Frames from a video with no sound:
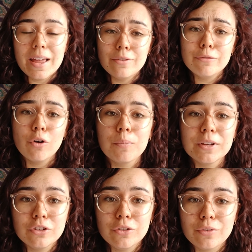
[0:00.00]
and
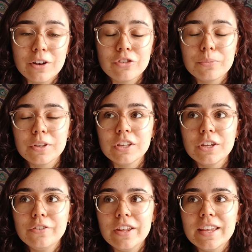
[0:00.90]
forming new friendships at
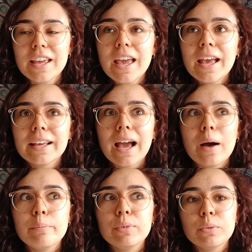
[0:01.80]
uni
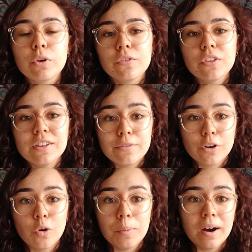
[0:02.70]
can be one of the
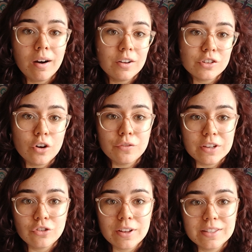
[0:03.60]
difficult parts of the
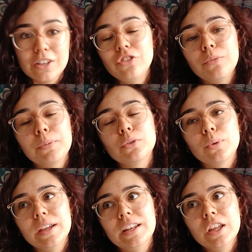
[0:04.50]
transition
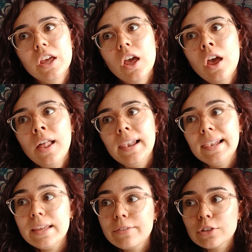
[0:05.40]
between
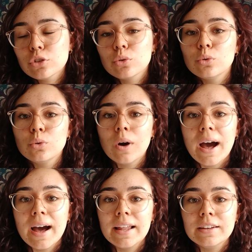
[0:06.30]
leaving school
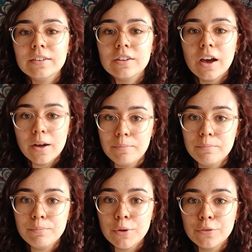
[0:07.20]
and
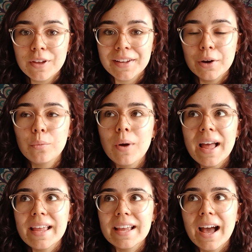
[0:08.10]
moving
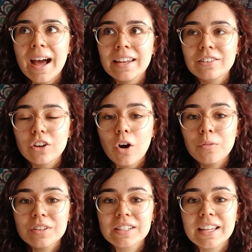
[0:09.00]
away. And
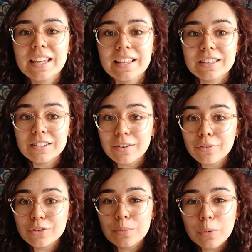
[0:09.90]
obviously it's a
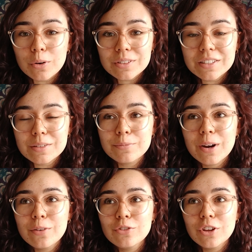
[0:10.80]
different support system
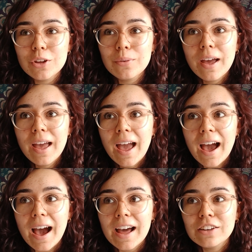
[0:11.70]
around you,
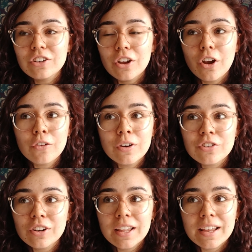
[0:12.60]
and
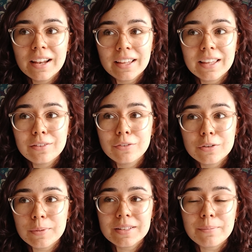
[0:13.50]
originally, like in the
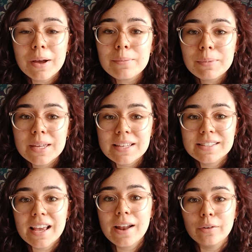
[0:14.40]
first place, that might be
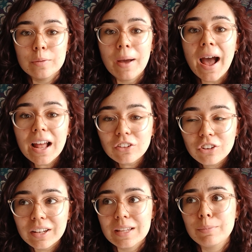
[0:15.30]
scary, but
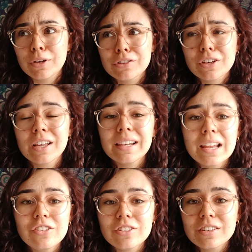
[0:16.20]
actually because of the
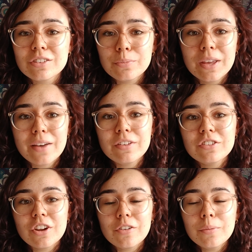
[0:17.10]
collegiate system we have in
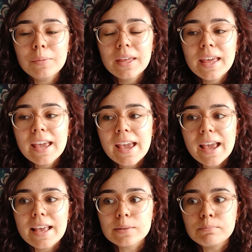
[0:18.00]
Durham,
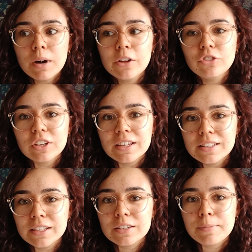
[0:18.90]
it's much
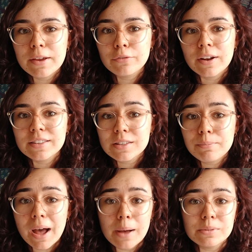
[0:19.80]
easier to make friends than
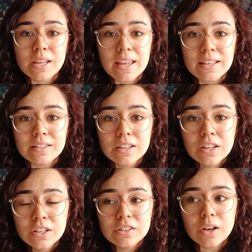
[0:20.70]
perhaps it is
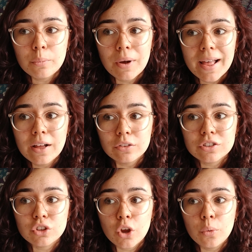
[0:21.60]
somewhere
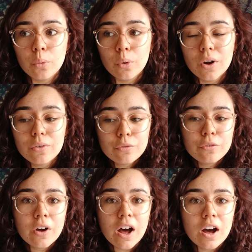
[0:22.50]
else. So
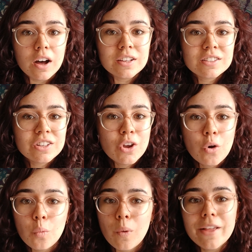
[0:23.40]
for us,
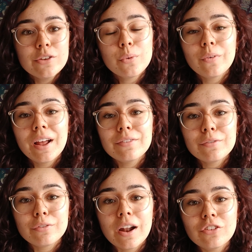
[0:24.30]
when you arrive
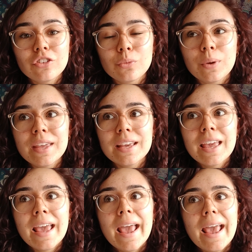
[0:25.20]
in Freshers Week,
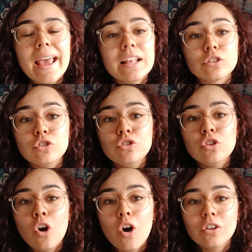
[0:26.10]
it's
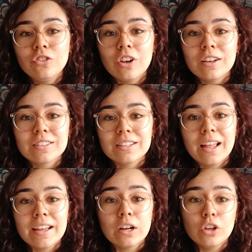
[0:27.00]
not just
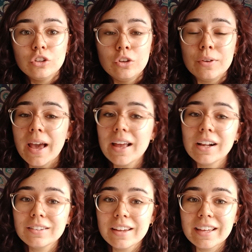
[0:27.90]
like you get a
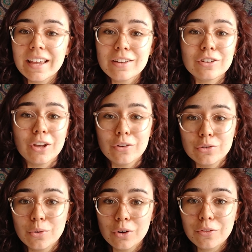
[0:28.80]
ticket to go
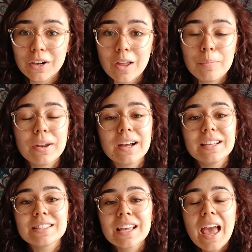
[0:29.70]
to all of the club
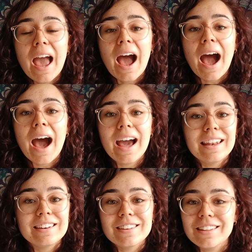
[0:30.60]
nights
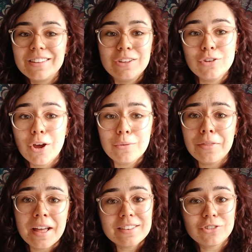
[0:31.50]
and,
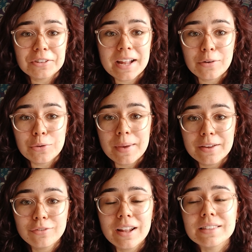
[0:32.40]
and that's just how you
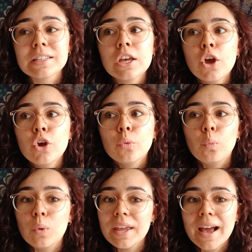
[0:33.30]
make friends.
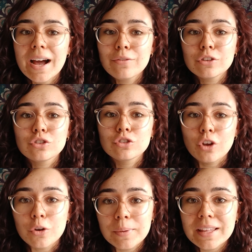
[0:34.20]
We have
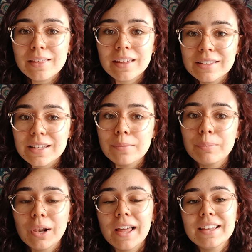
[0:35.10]
so many things in
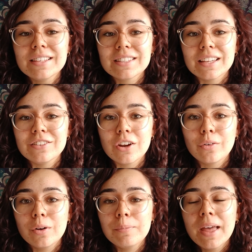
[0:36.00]
place in
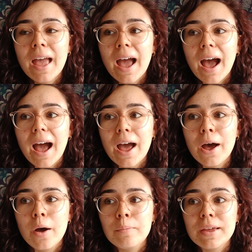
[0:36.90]
Durham
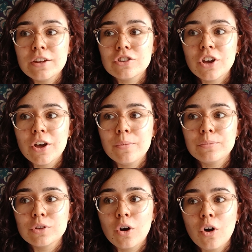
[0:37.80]
in
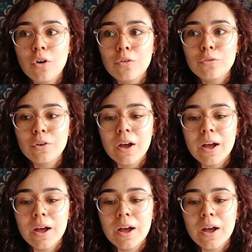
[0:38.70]
terms of